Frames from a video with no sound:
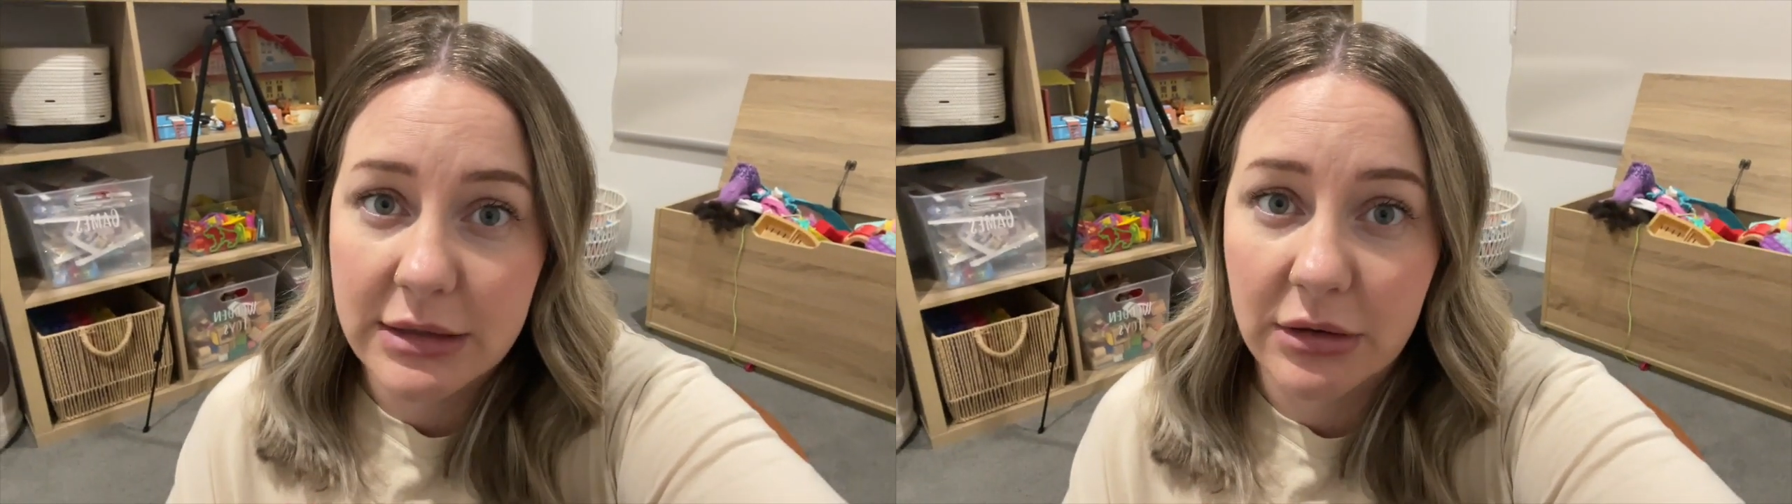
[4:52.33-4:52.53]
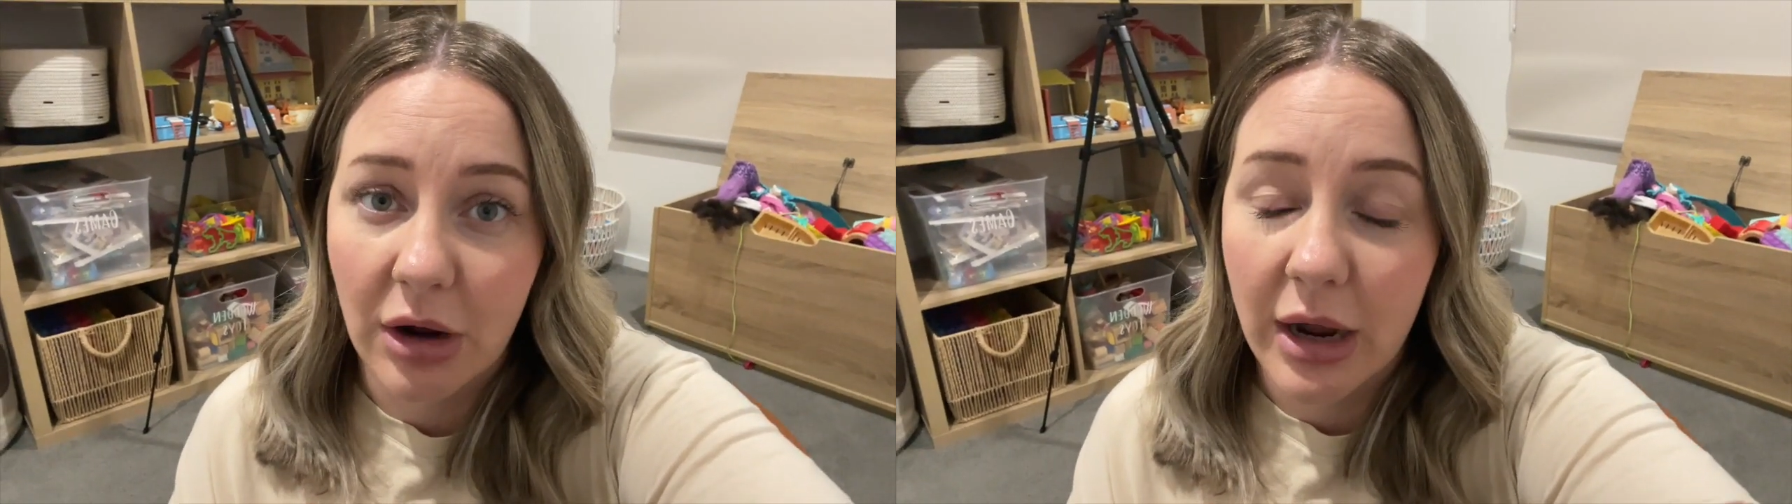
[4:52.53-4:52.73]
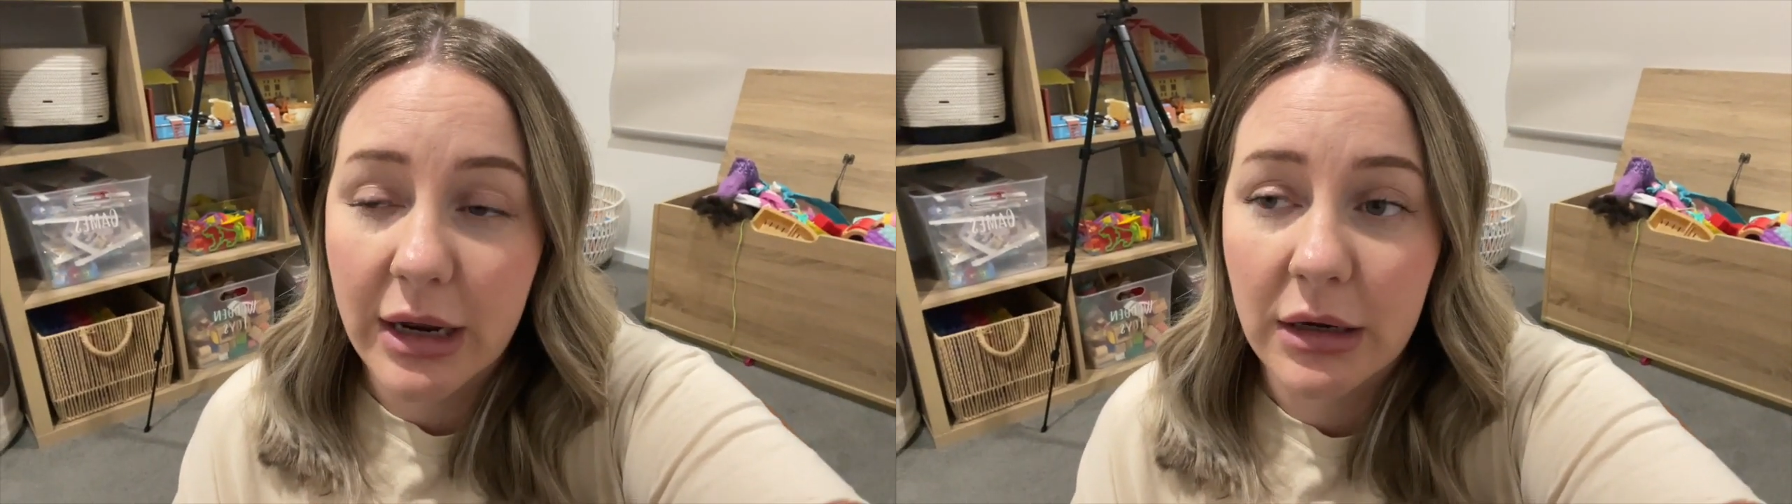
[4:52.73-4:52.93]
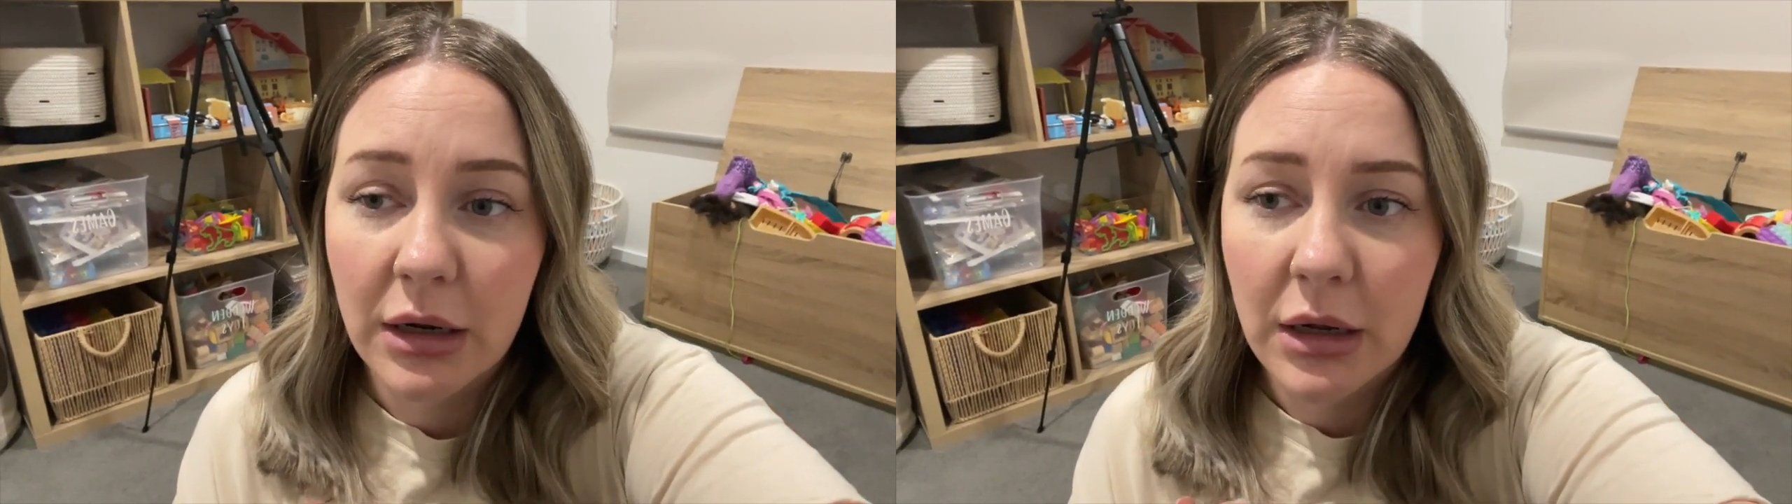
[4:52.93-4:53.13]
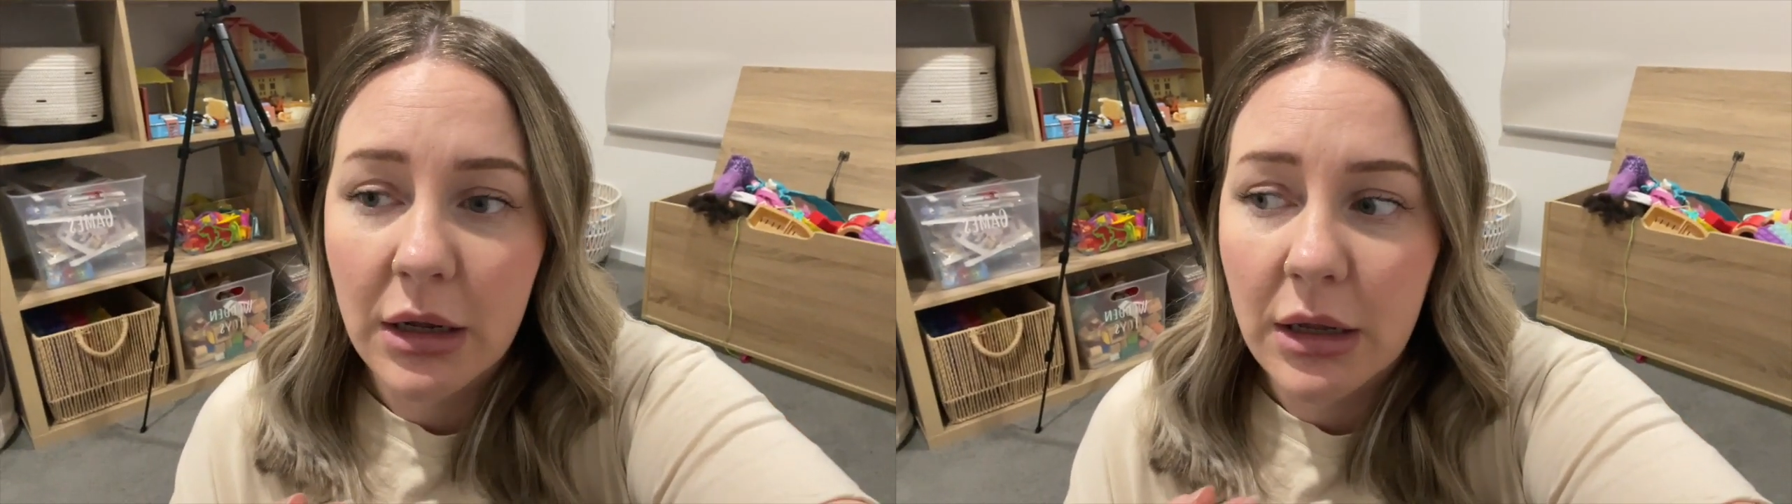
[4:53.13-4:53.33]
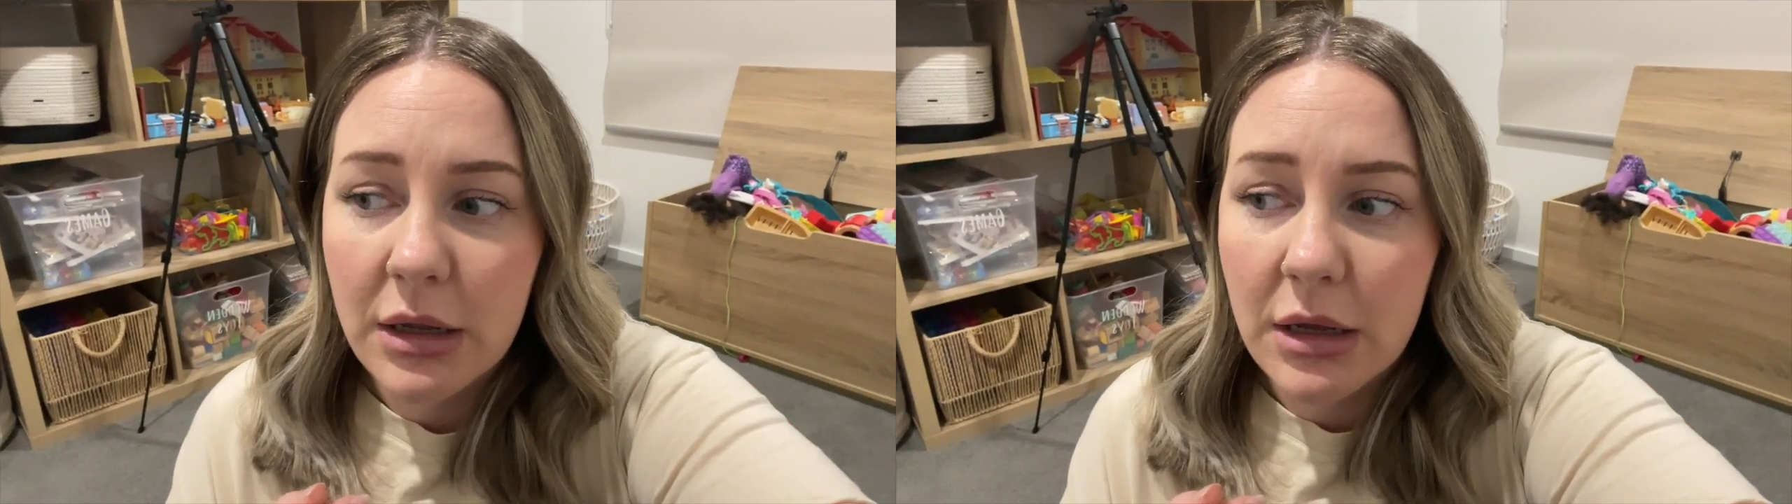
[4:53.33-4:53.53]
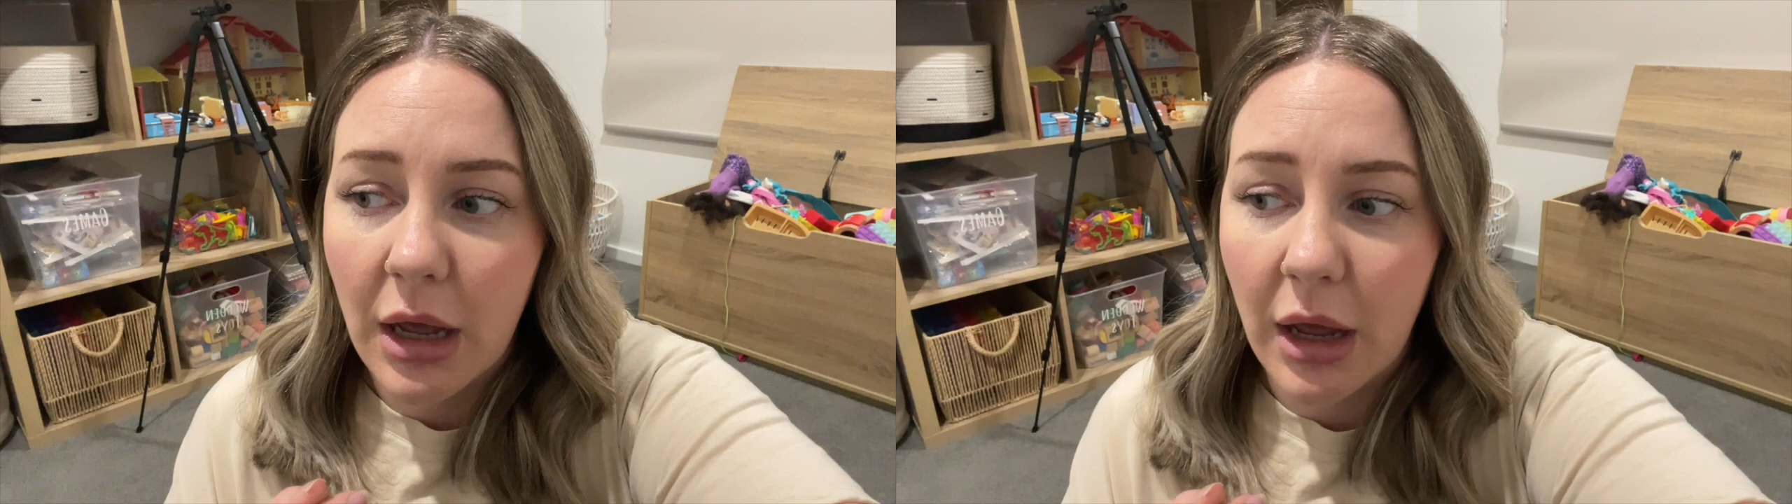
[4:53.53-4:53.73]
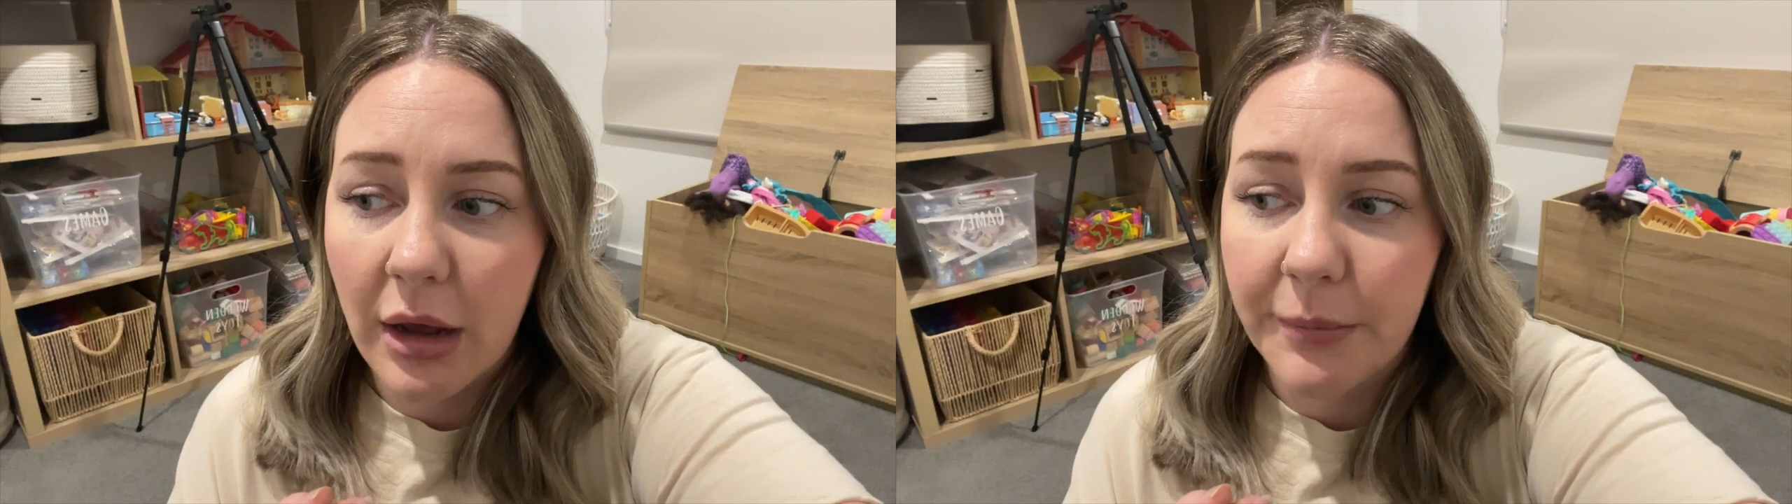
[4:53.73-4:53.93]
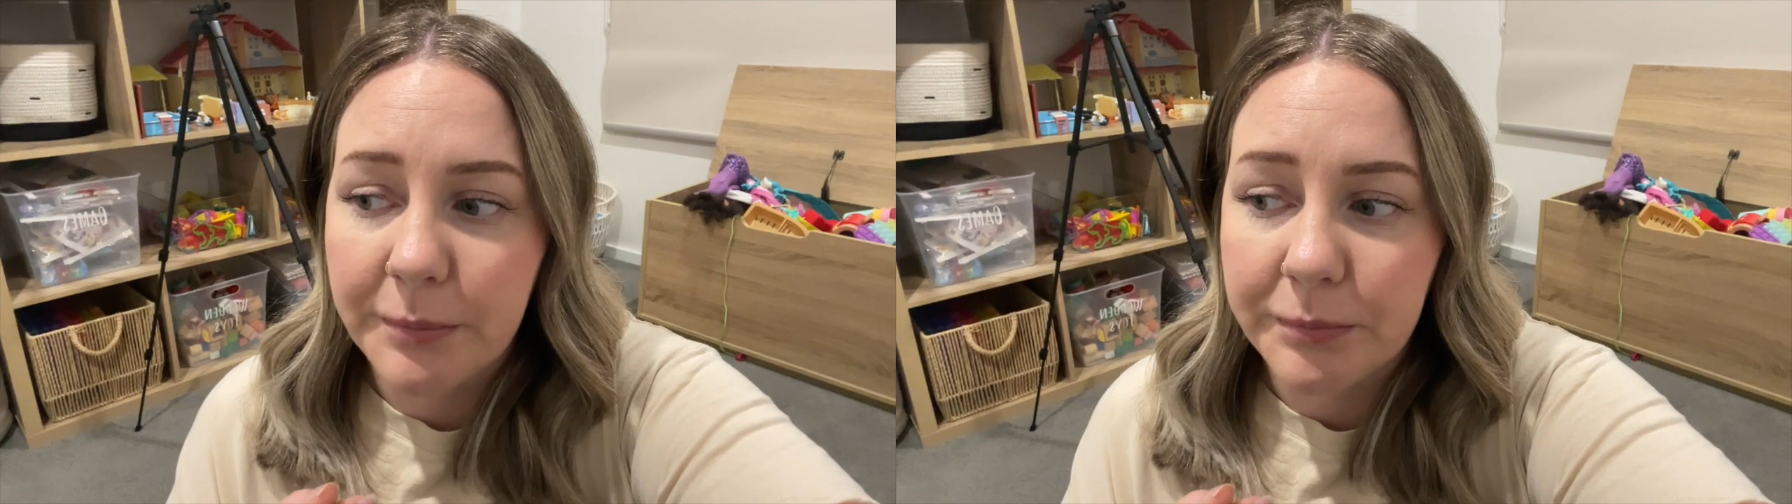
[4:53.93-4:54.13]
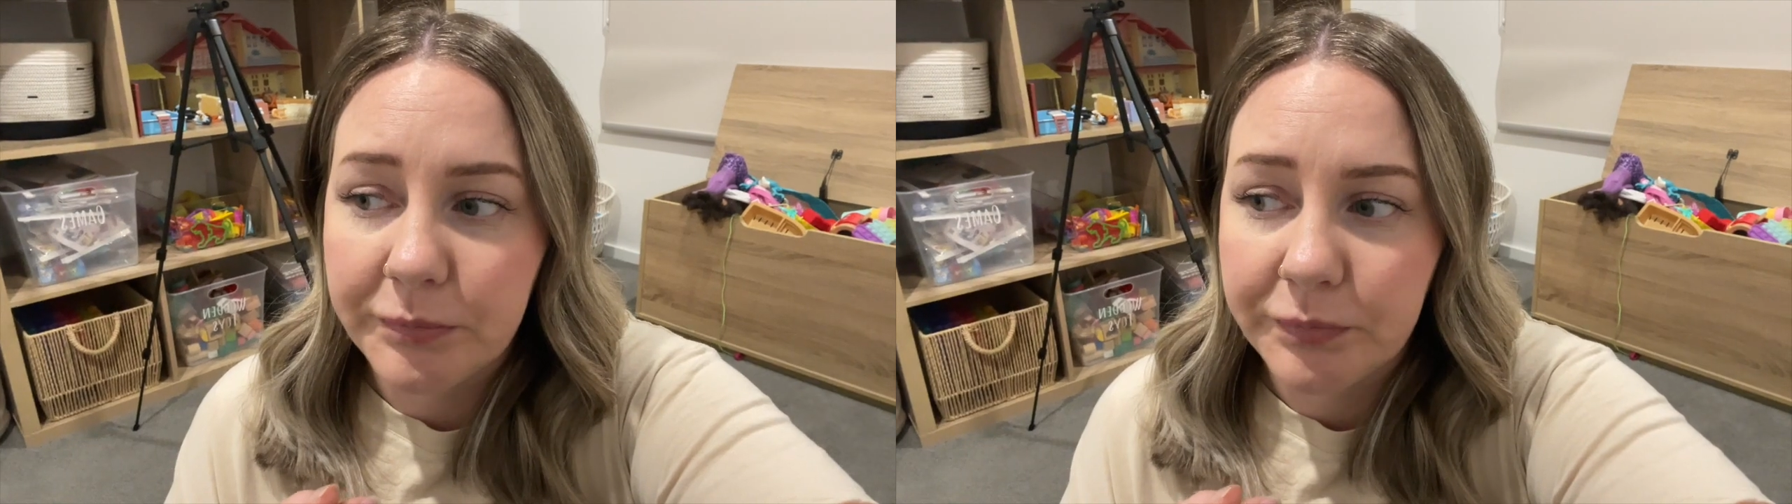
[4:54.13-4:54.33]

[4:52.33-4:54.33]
tonight. And